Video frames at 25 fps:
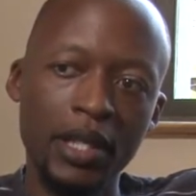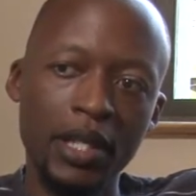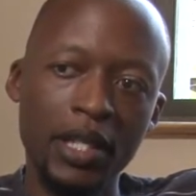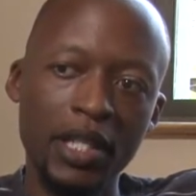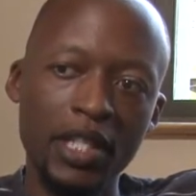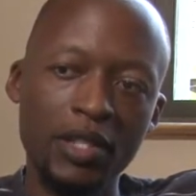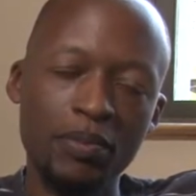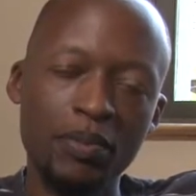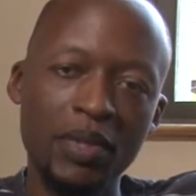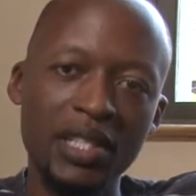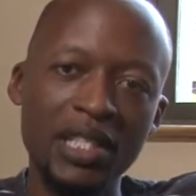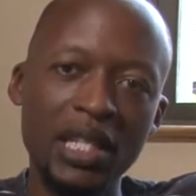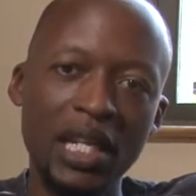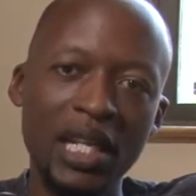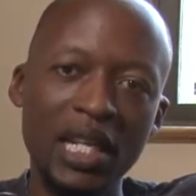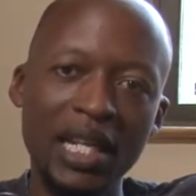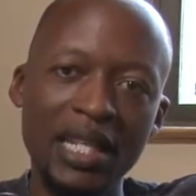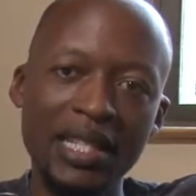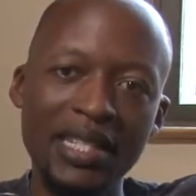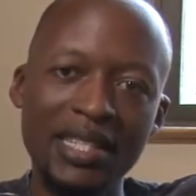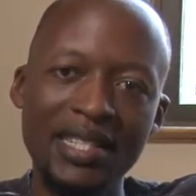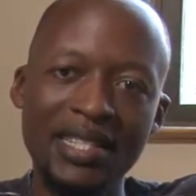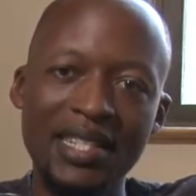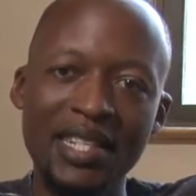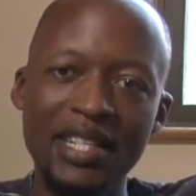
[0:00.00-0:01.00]
especially at
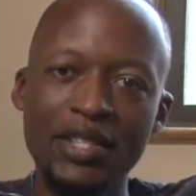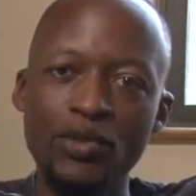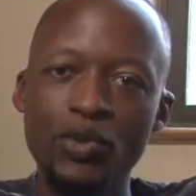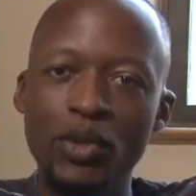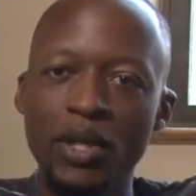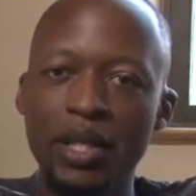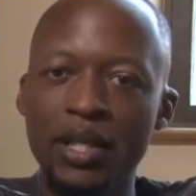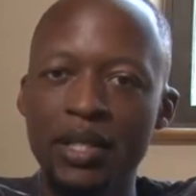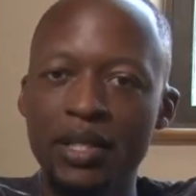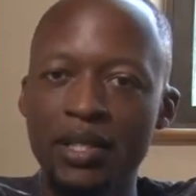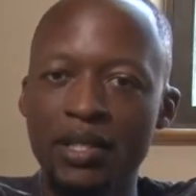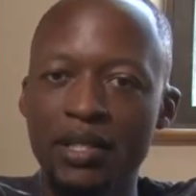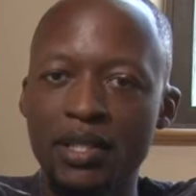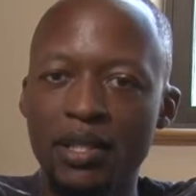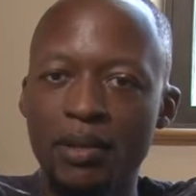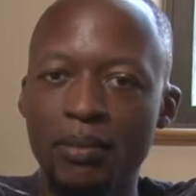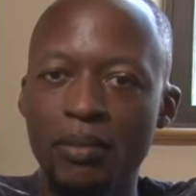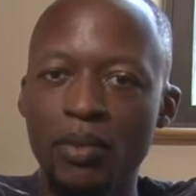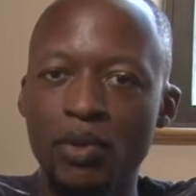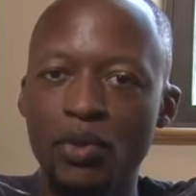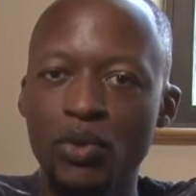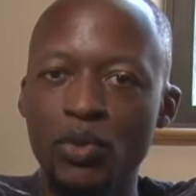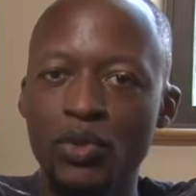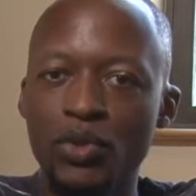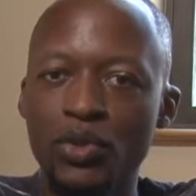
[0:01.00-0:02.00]
the stage where it's
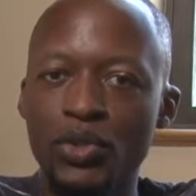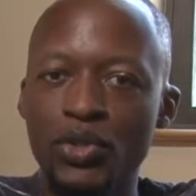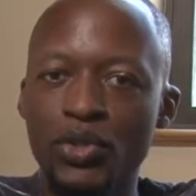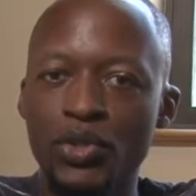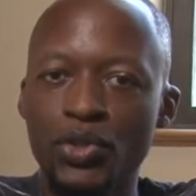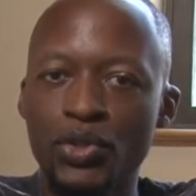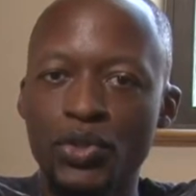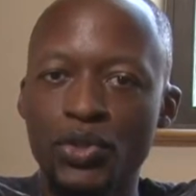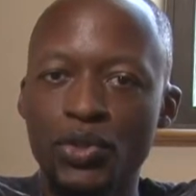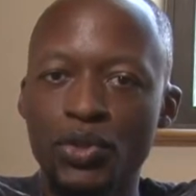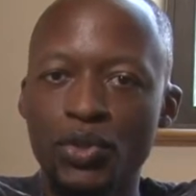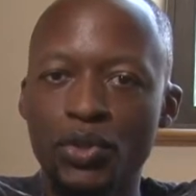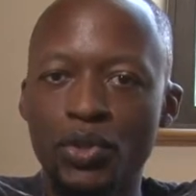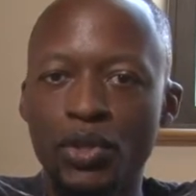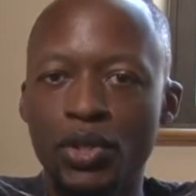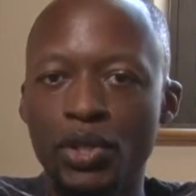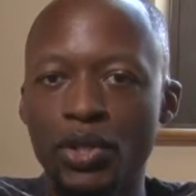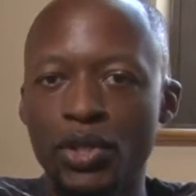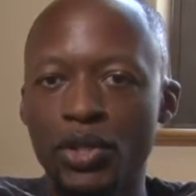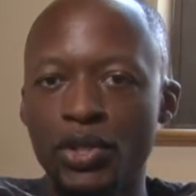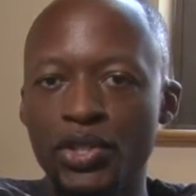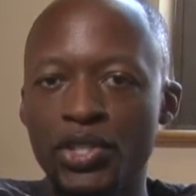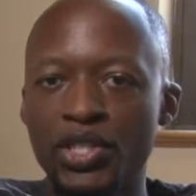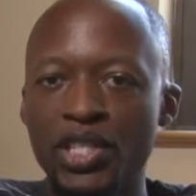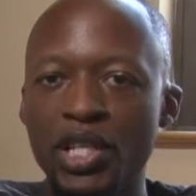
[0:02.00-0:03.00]
about
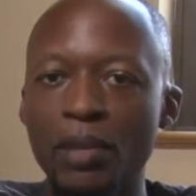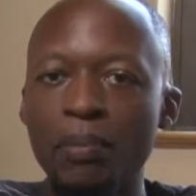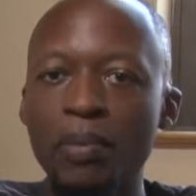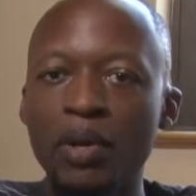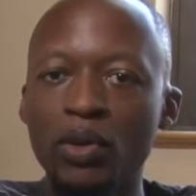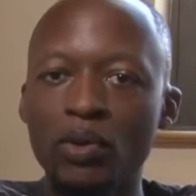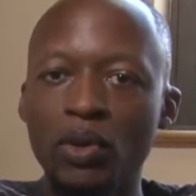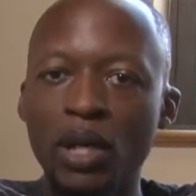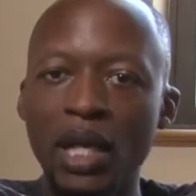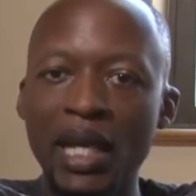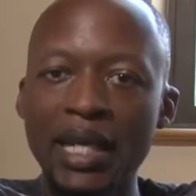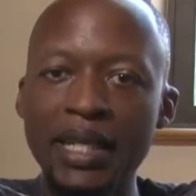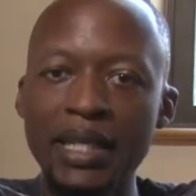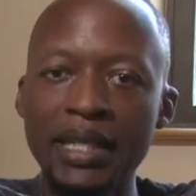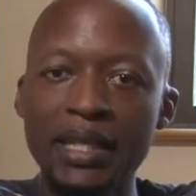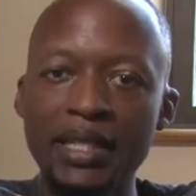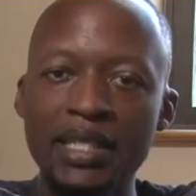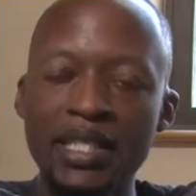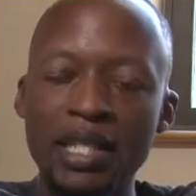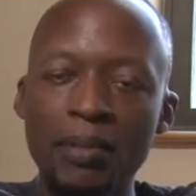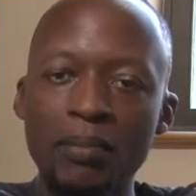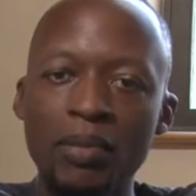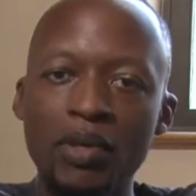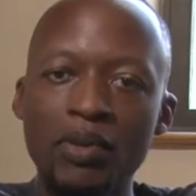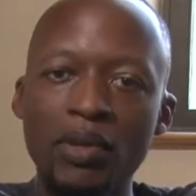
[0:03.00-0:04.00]
step outlining.
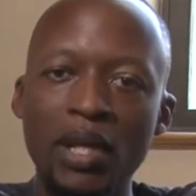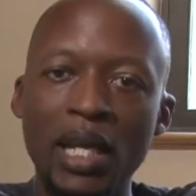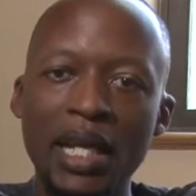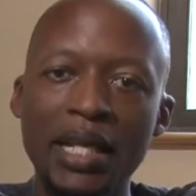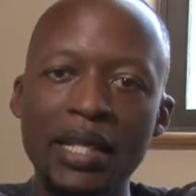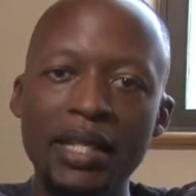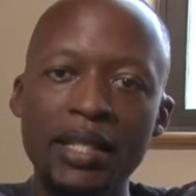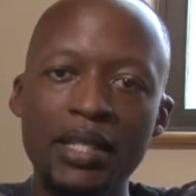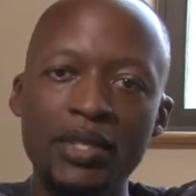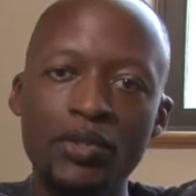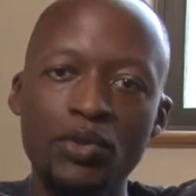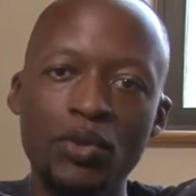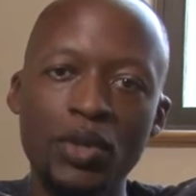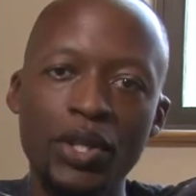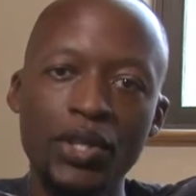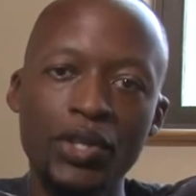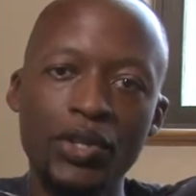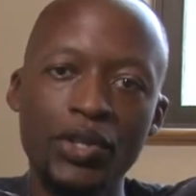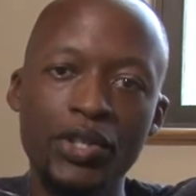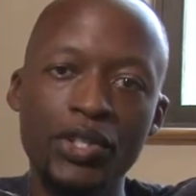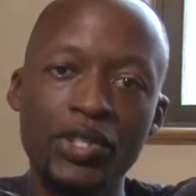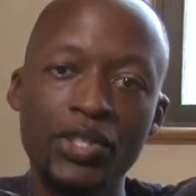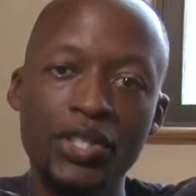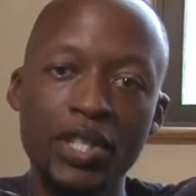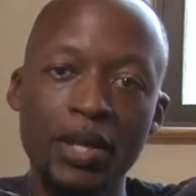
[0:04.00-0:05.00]
Step outlining is where you're
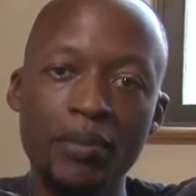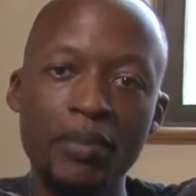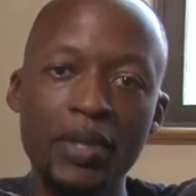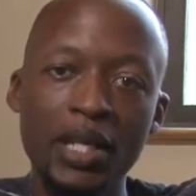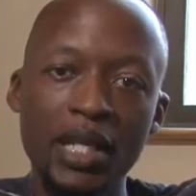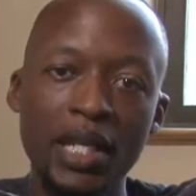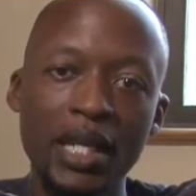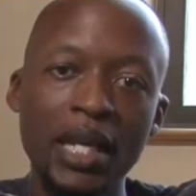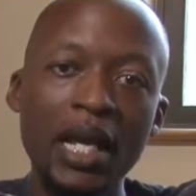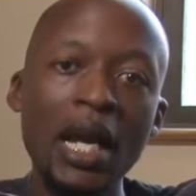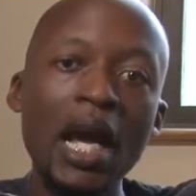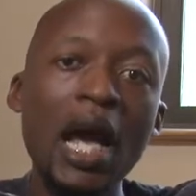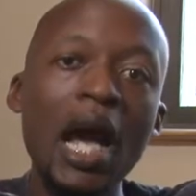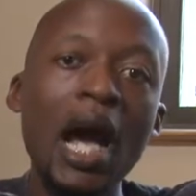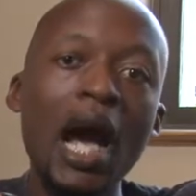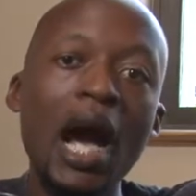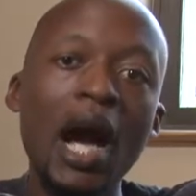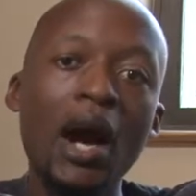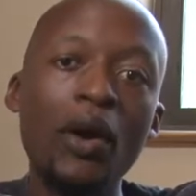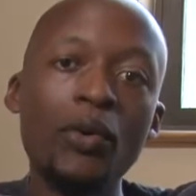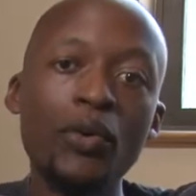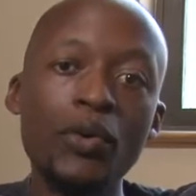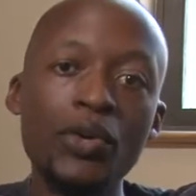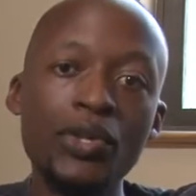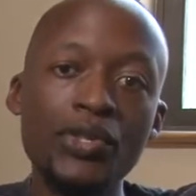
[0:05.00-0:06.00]
determining
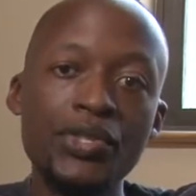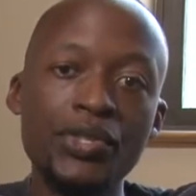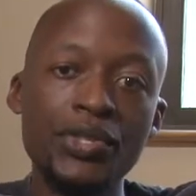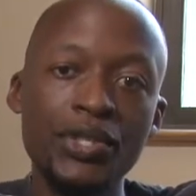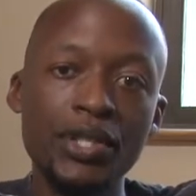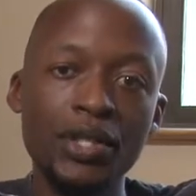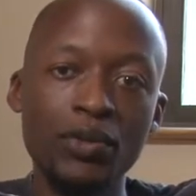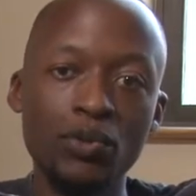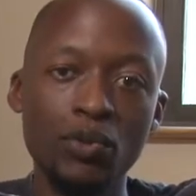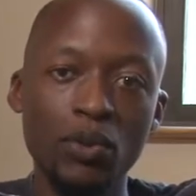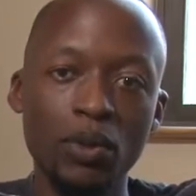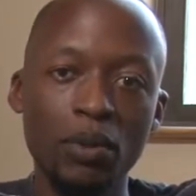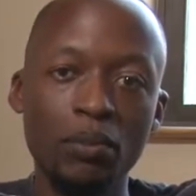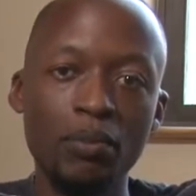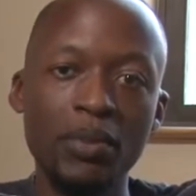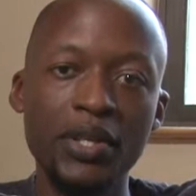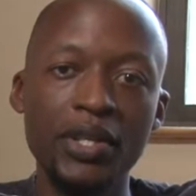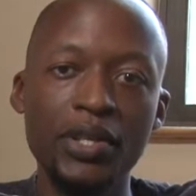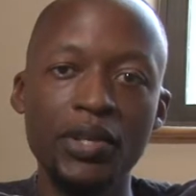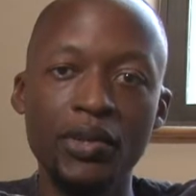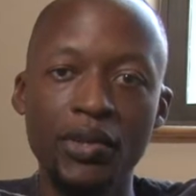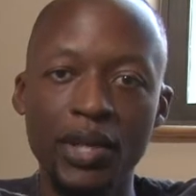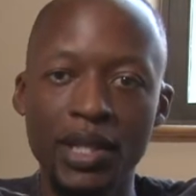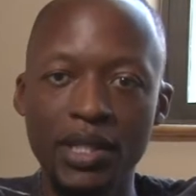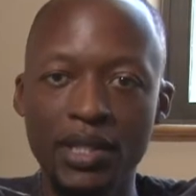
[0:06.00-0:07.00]
how your scene will be.
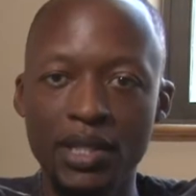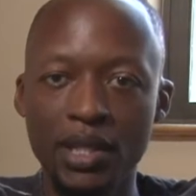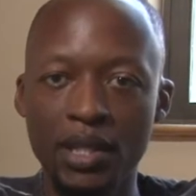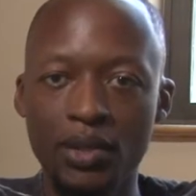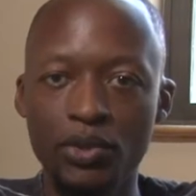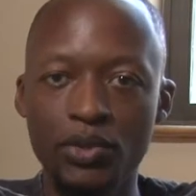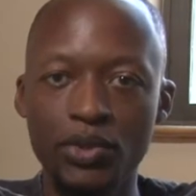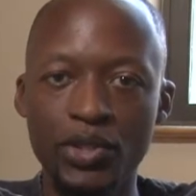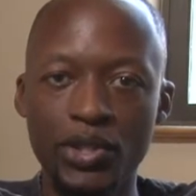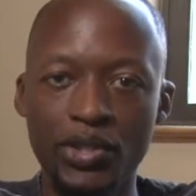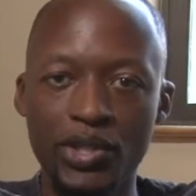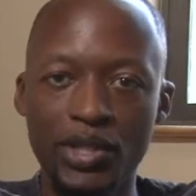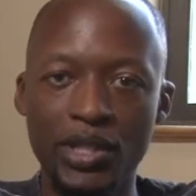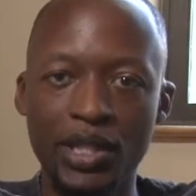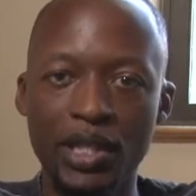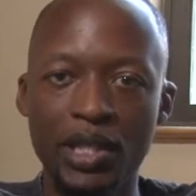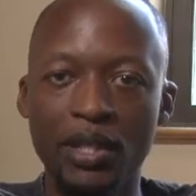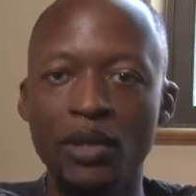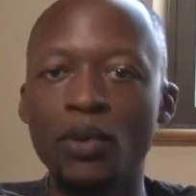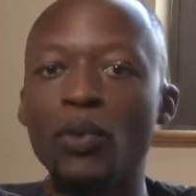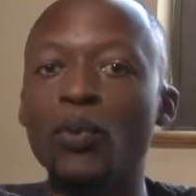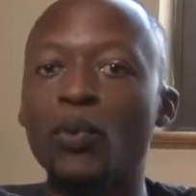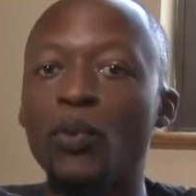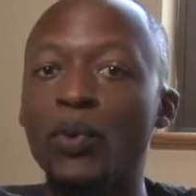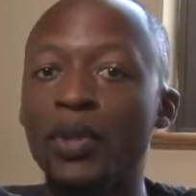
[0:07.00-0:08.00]
You're writing out your scene
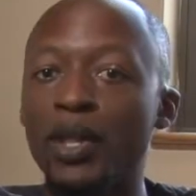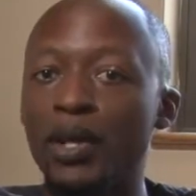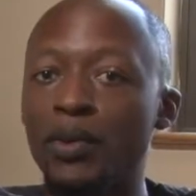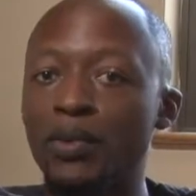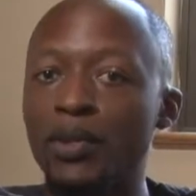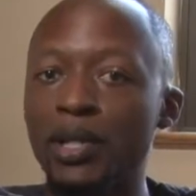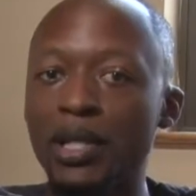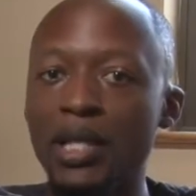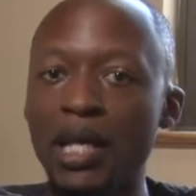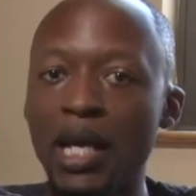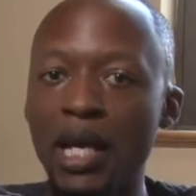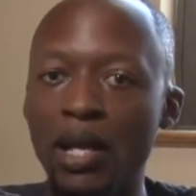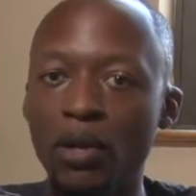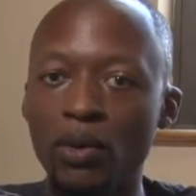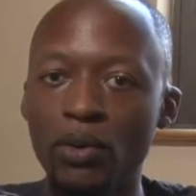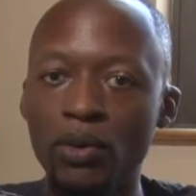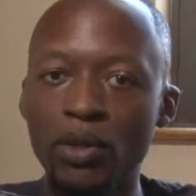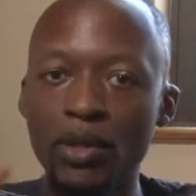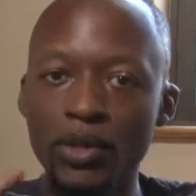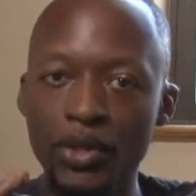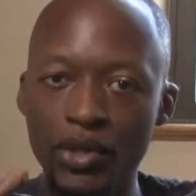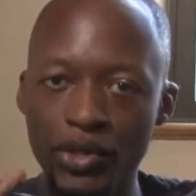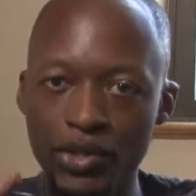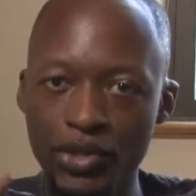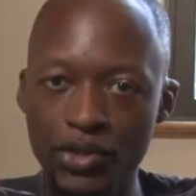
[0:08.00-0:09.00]
without the dialogue.
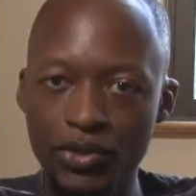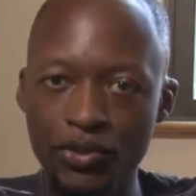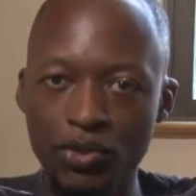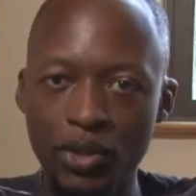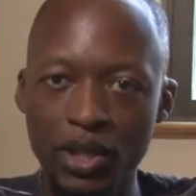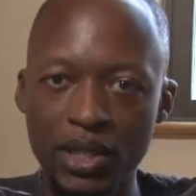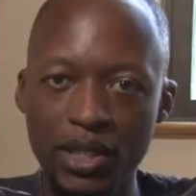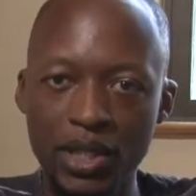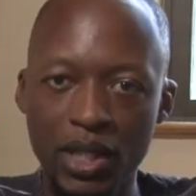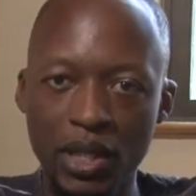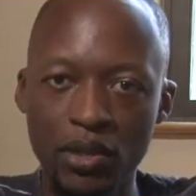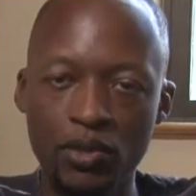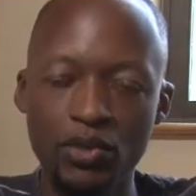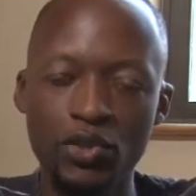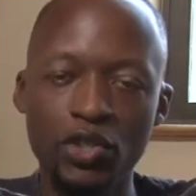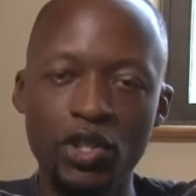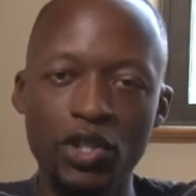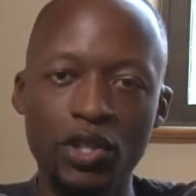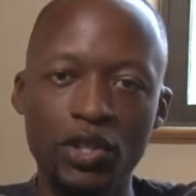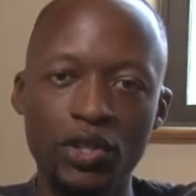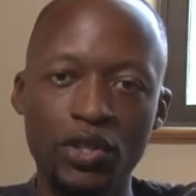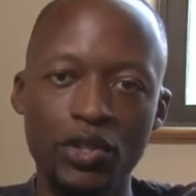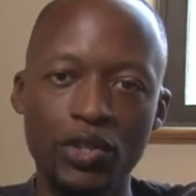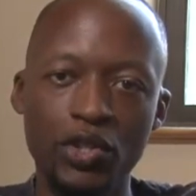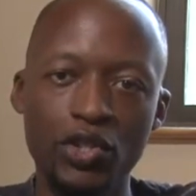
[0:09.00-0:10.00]
You're just writing out
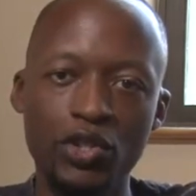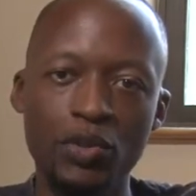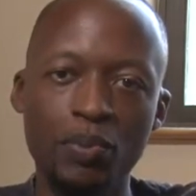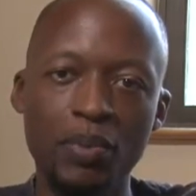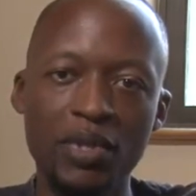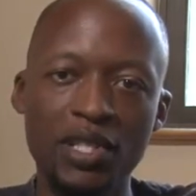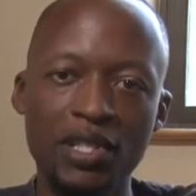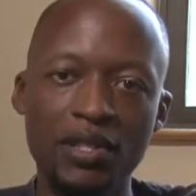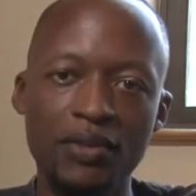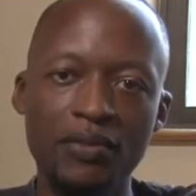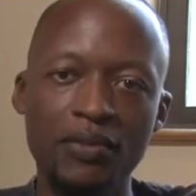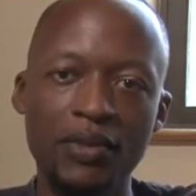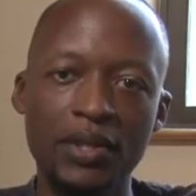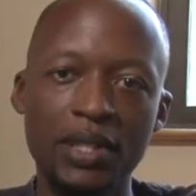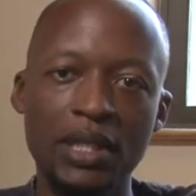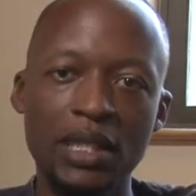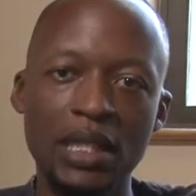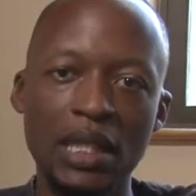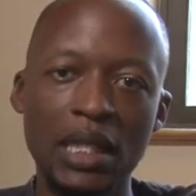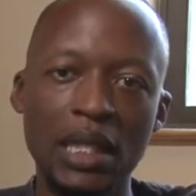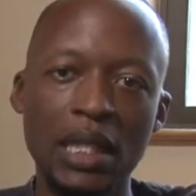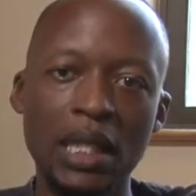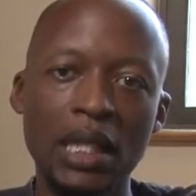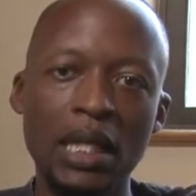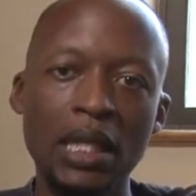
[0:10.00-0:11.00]
your specific
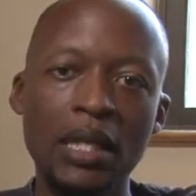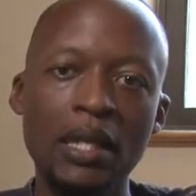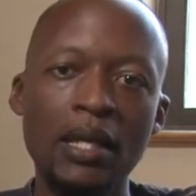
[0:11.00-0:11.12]
scene.